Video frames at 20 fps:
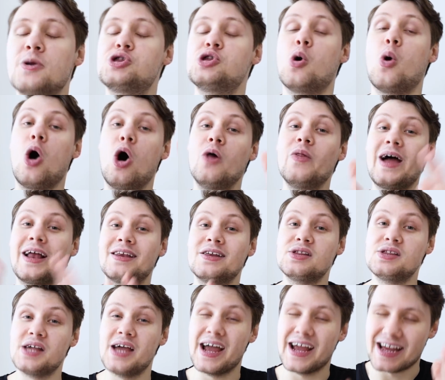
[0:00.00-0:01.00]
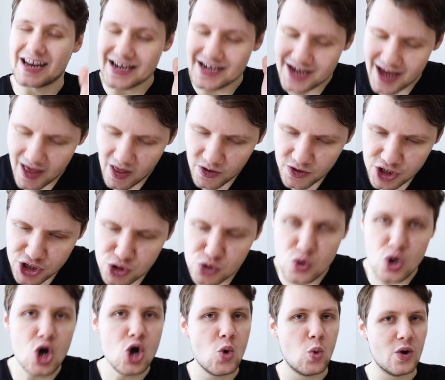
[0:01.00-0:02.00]
But so all that to say, I can tell
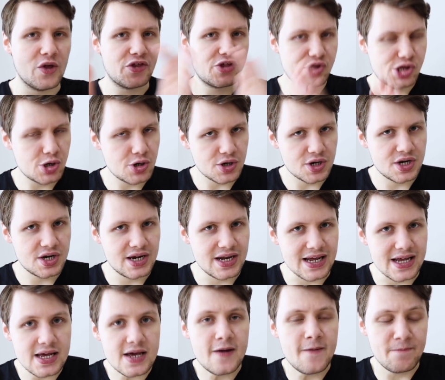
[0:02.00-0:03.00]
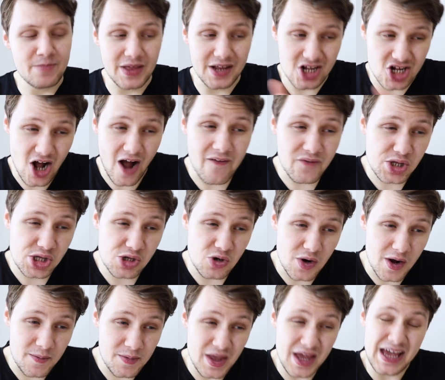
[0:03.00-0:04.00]
you with certainty that
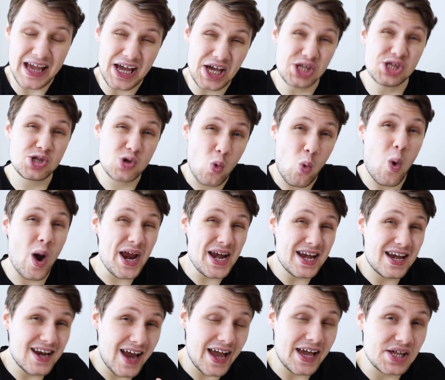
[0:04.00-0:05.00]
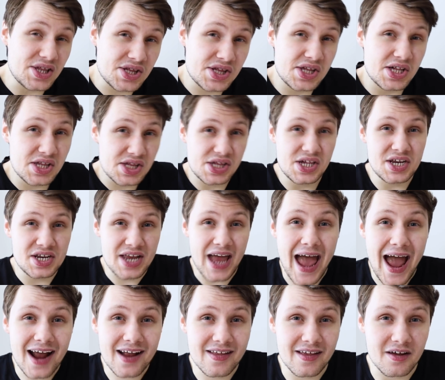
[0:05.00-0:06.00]
JavaScript is quite nice
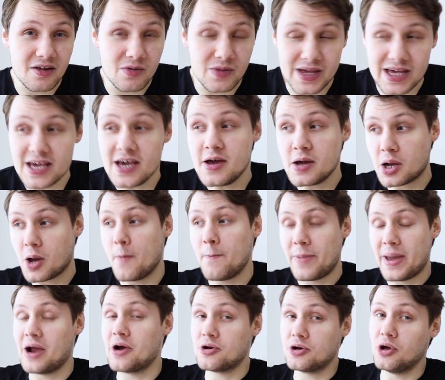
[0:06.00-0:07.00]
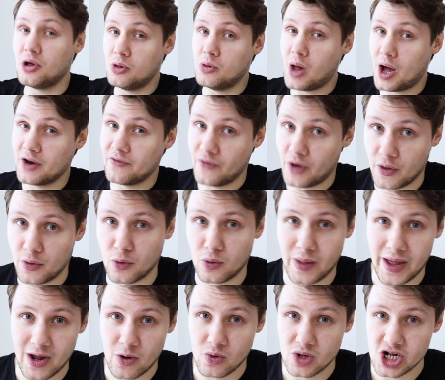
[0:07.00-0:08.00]
syntactically compared to a lot of other
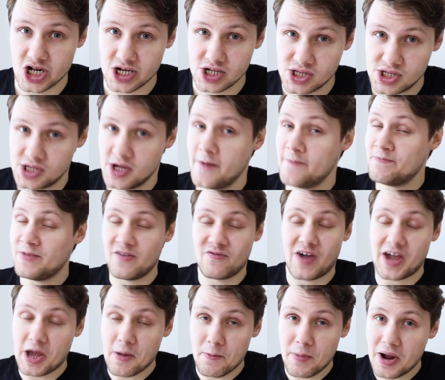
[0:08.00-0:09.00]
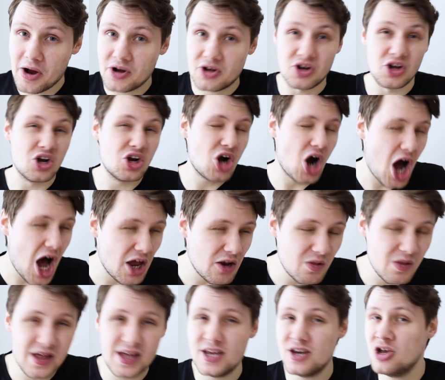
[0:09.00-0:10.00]
languages. If I compare it to
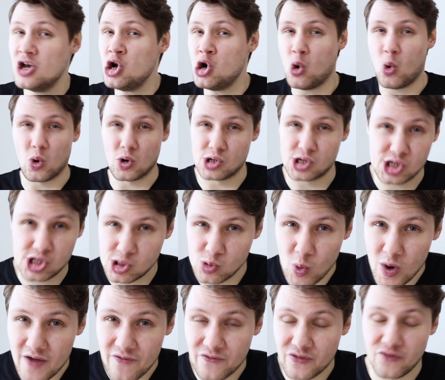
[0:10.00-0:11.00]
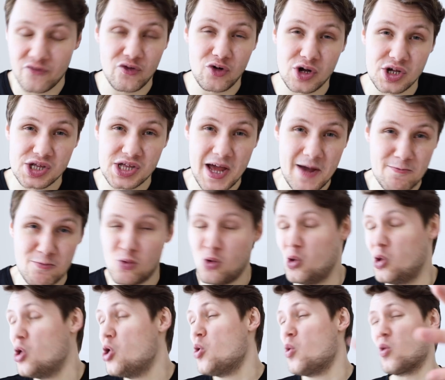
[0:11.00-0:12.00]
Kotlin or Swift, for
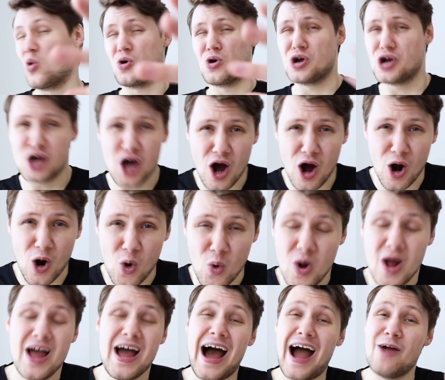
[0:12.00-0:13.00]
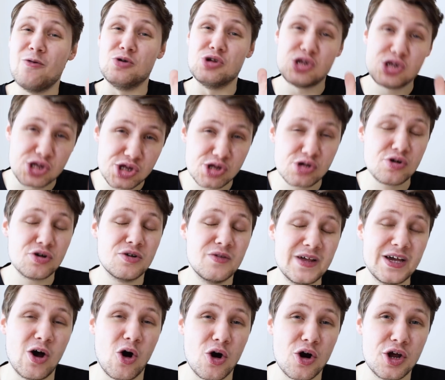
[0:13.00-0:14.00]
example, or Go, I would
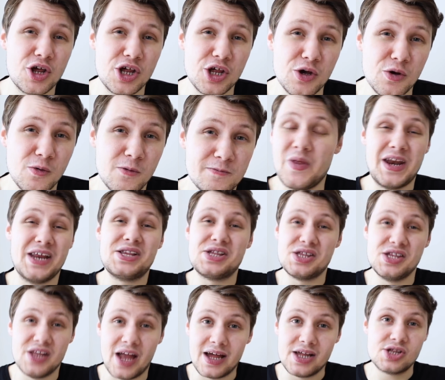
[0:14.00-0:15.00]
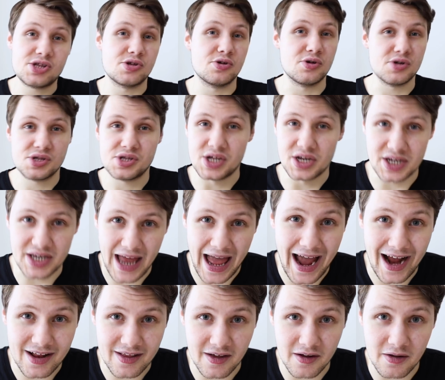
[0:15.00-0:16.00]
certainly argue that it's nicer
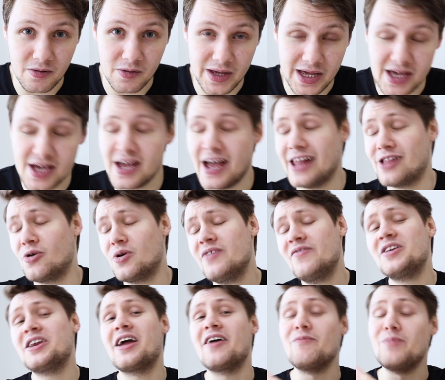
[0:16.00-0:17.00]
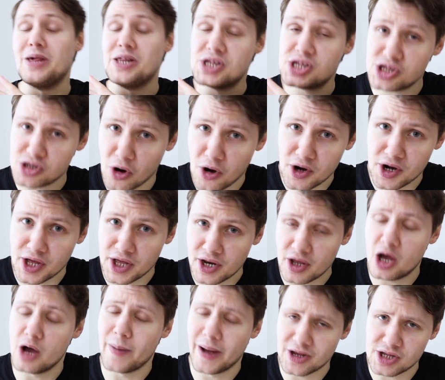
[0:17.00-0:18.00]
syntactically. And don't even get me started
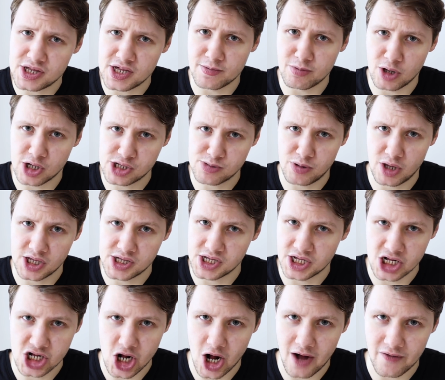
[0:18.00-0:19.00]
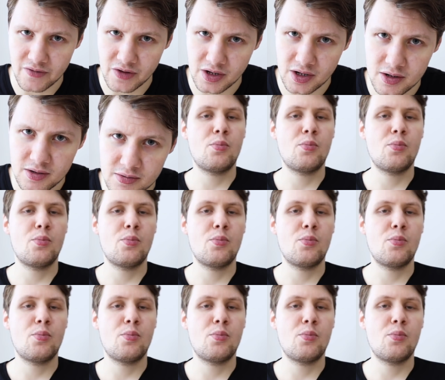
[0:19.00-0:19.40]
about C++ and Java.